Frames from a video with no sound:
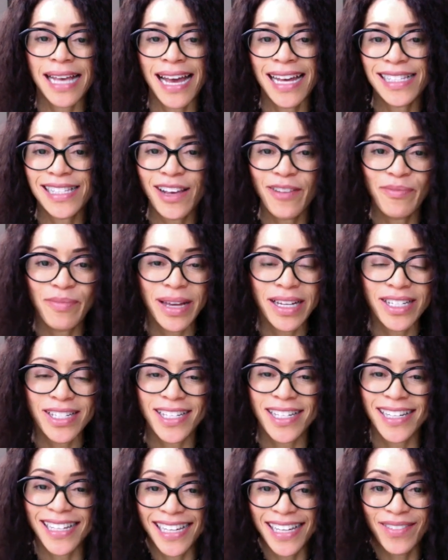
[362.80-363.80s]
As I've
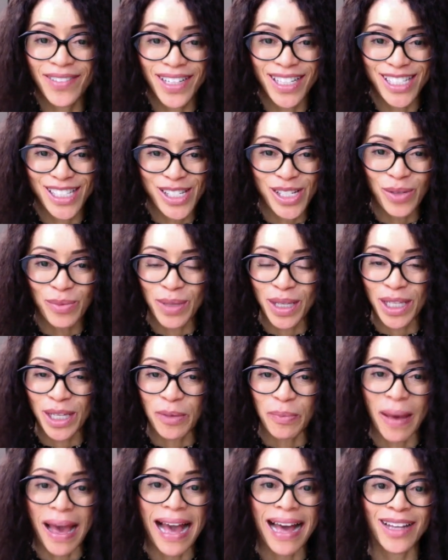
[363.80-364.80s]
mentioned, even at £2
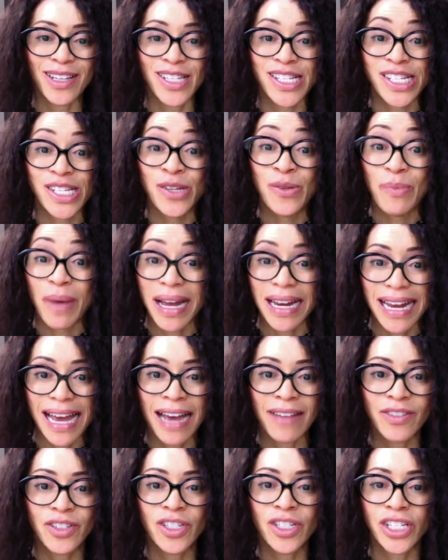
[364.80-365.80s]
million, you might
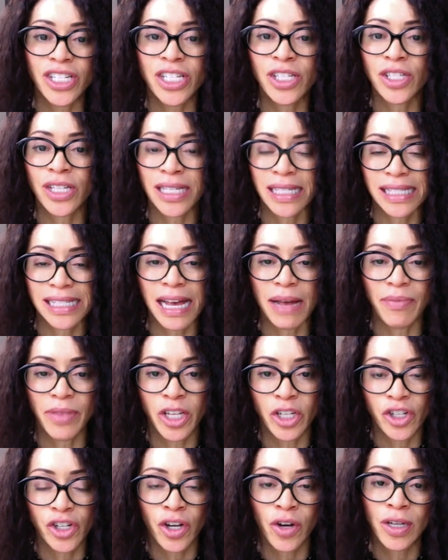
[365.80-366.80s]
have to just accept
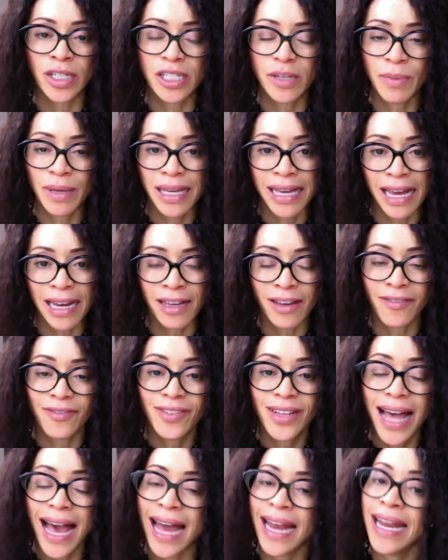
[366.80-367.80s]
that you're going to be getting a
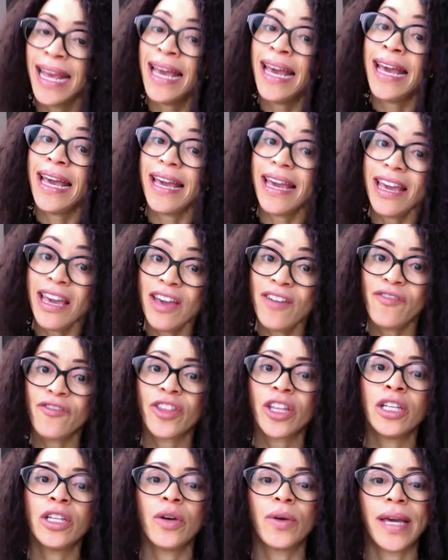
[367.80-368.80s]
flat if
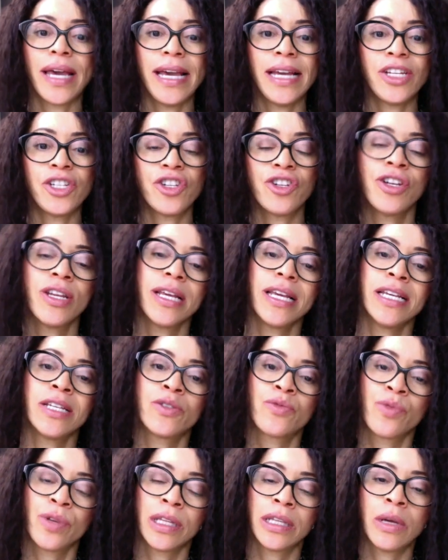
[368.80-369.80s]
the location
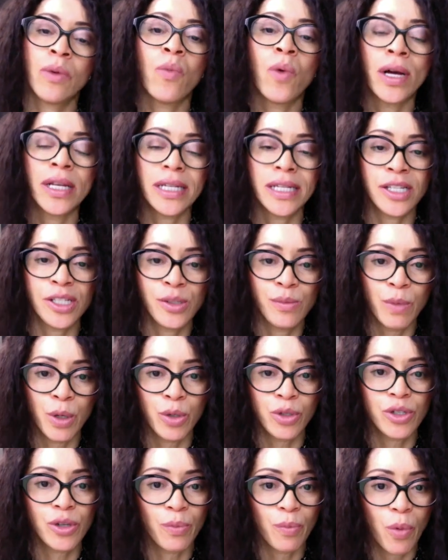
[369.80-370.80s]
is really what is
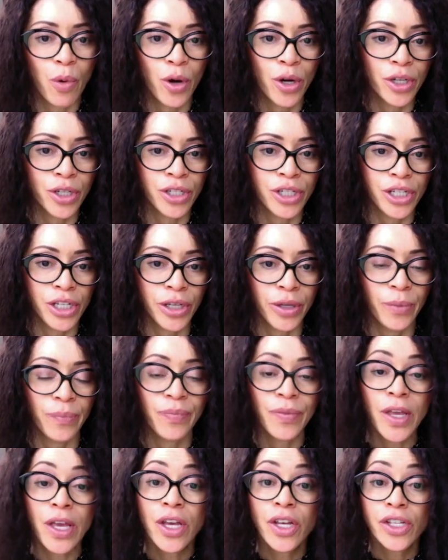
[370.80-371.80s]
most important to you.
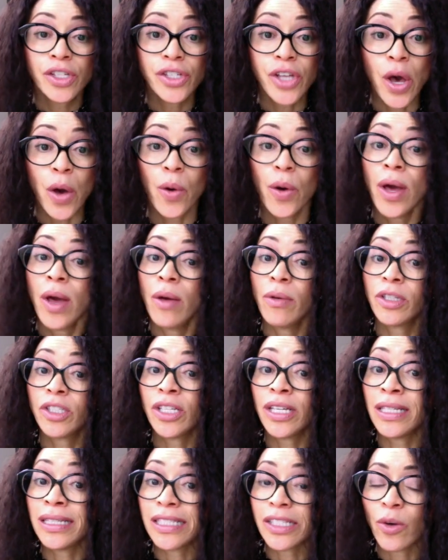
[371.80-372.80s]
So
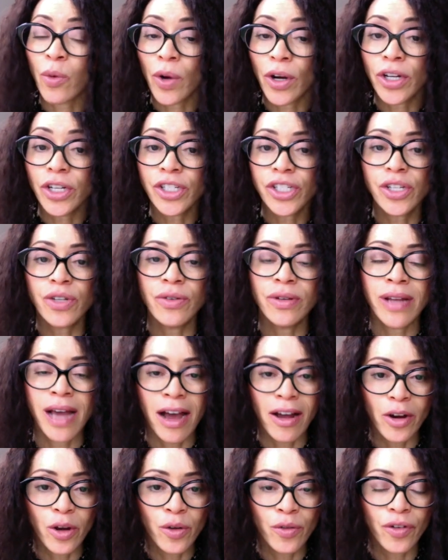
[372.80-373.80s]
in order to
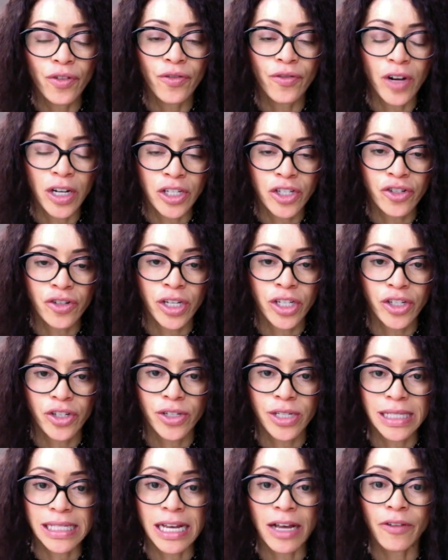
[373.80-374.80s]
not over frustrate
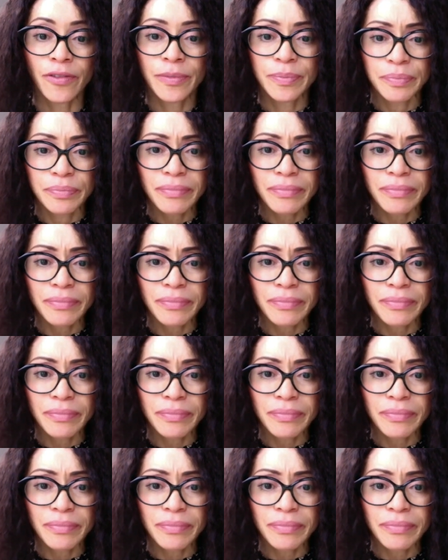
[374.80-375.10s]
yourself,